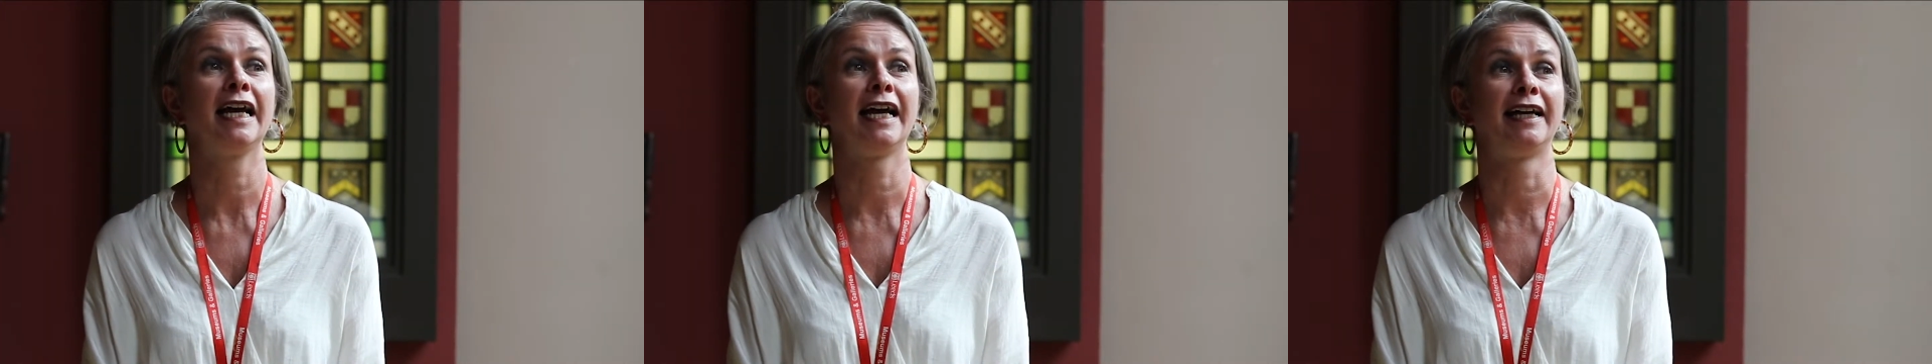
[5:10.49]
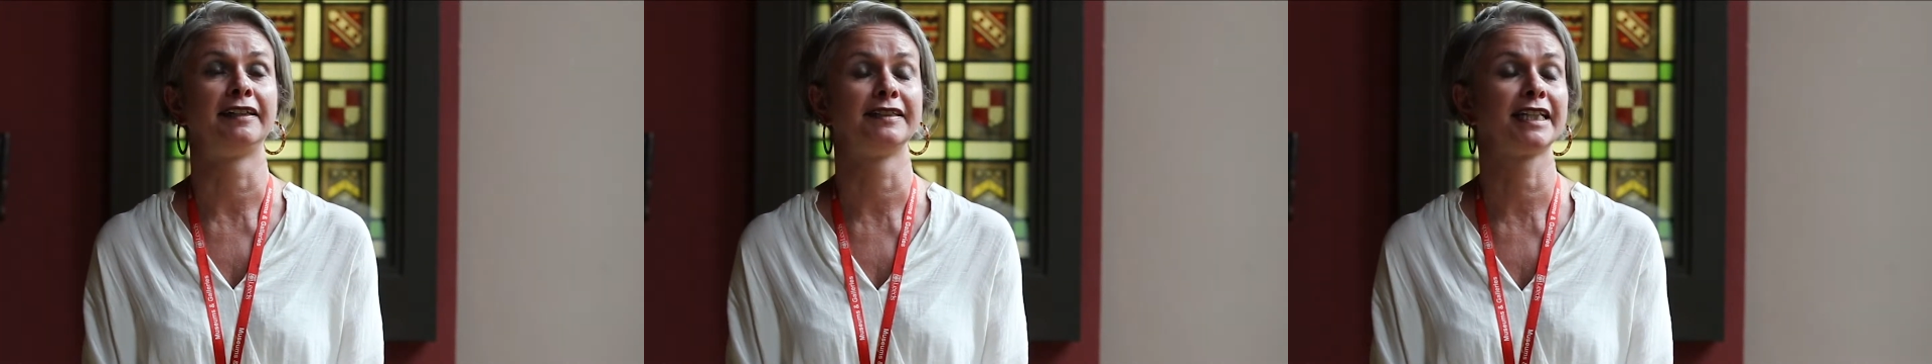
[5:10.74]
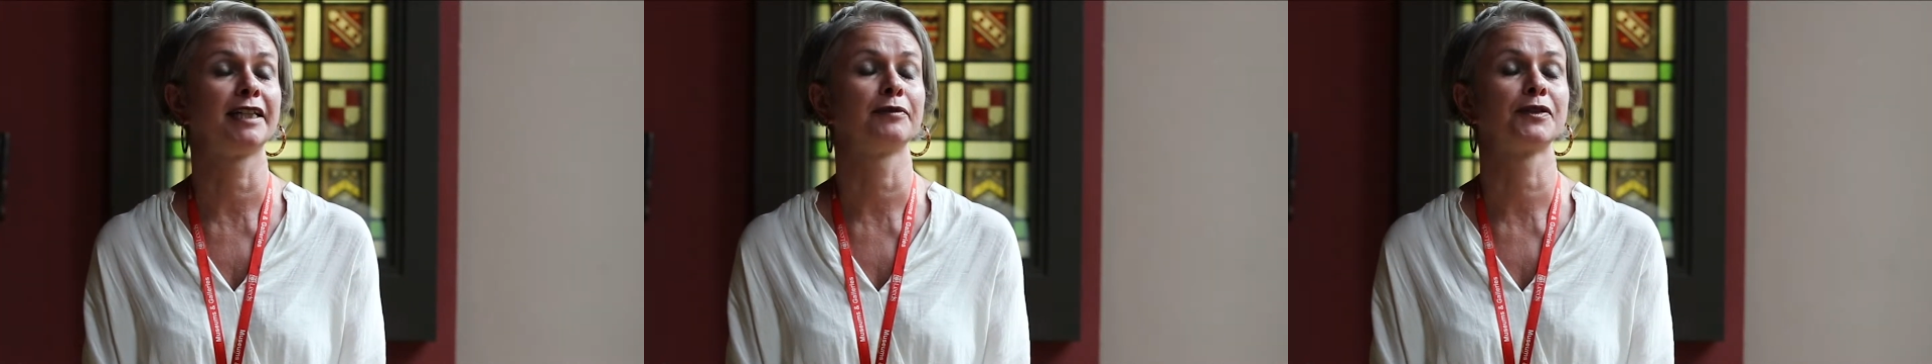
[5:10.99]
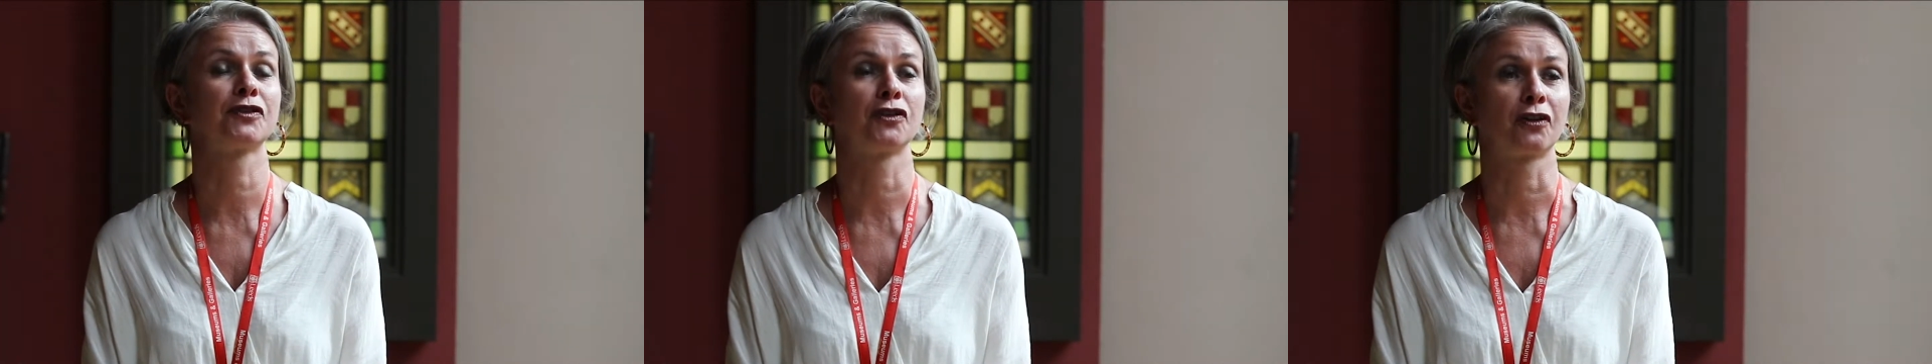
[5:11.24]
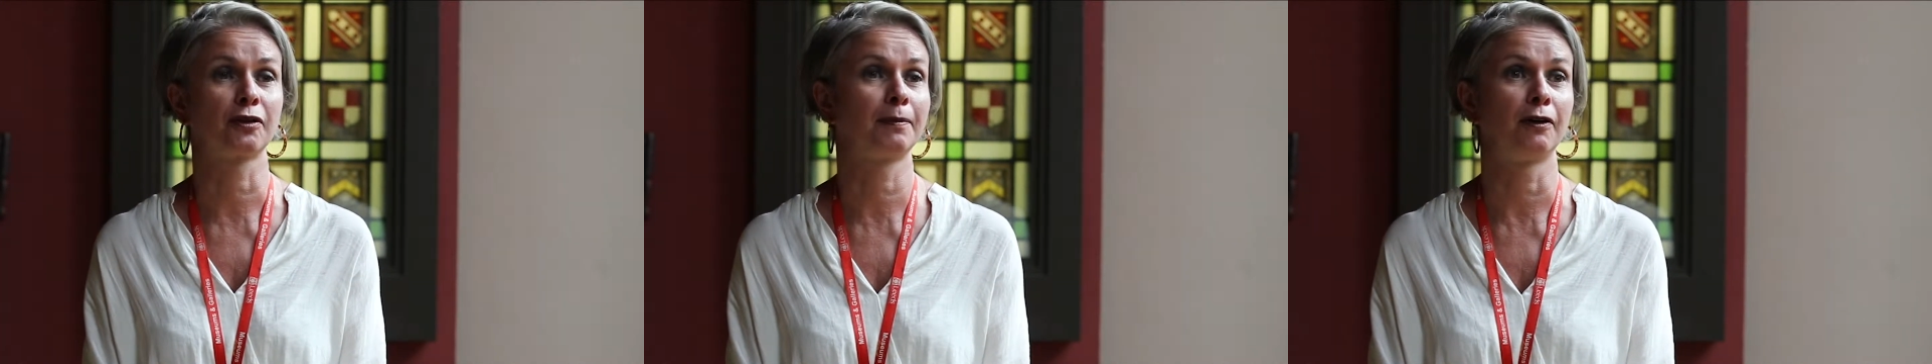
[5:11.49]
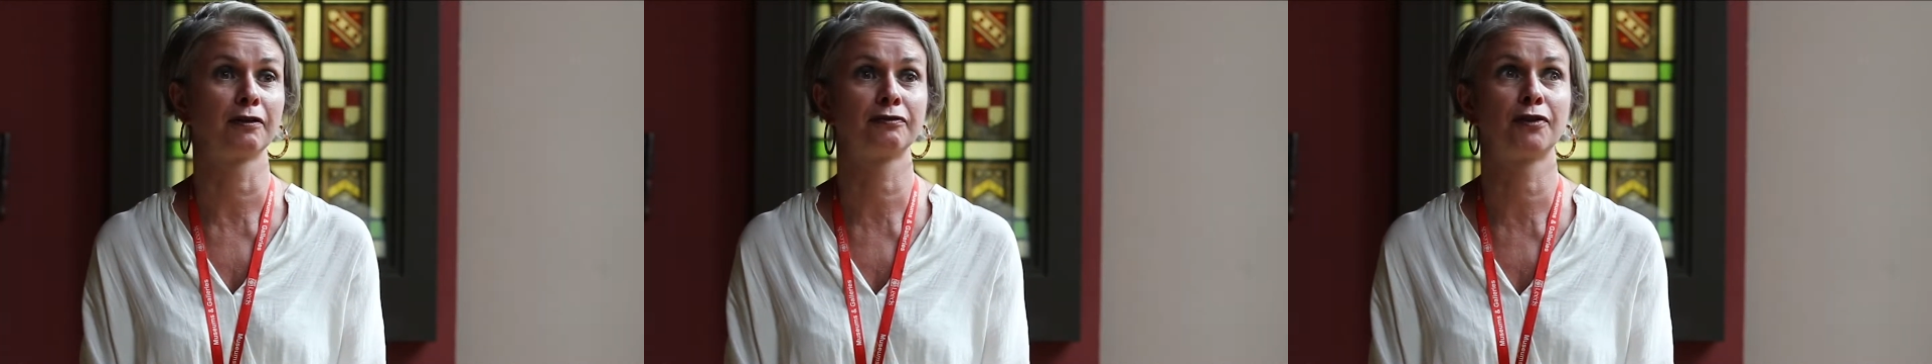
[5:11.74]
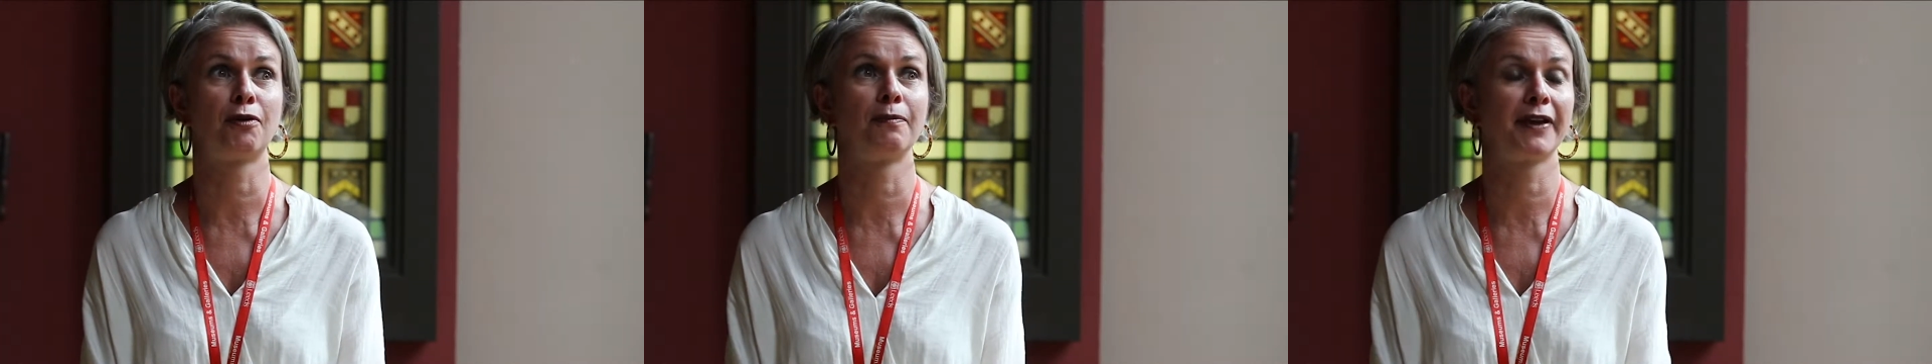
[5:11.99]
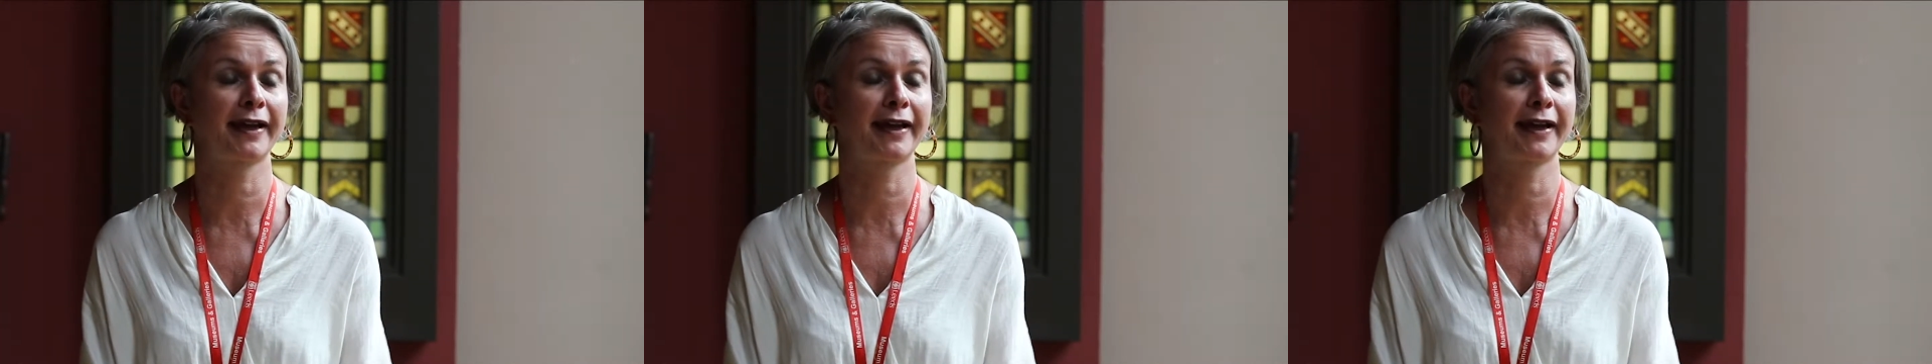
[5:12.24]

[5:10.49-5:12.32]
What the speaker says: And it was chock-a-block from the